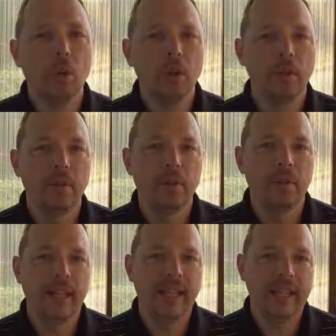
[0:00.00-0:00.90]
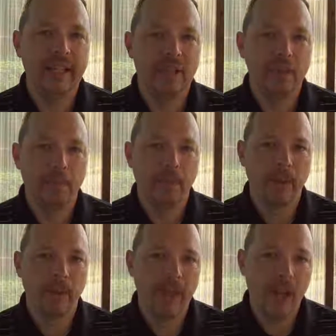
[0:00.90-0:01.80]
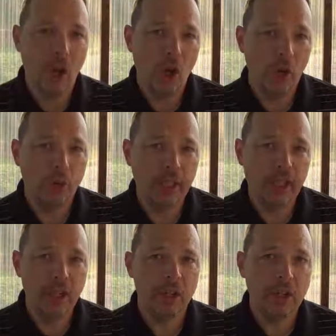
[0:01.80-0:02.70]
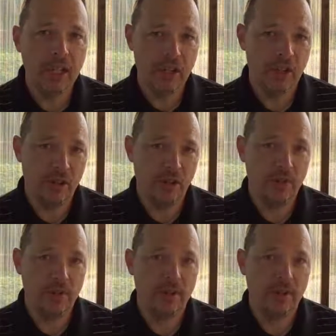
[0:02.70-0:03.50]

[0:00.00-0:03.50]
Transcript: What are the things that only you can do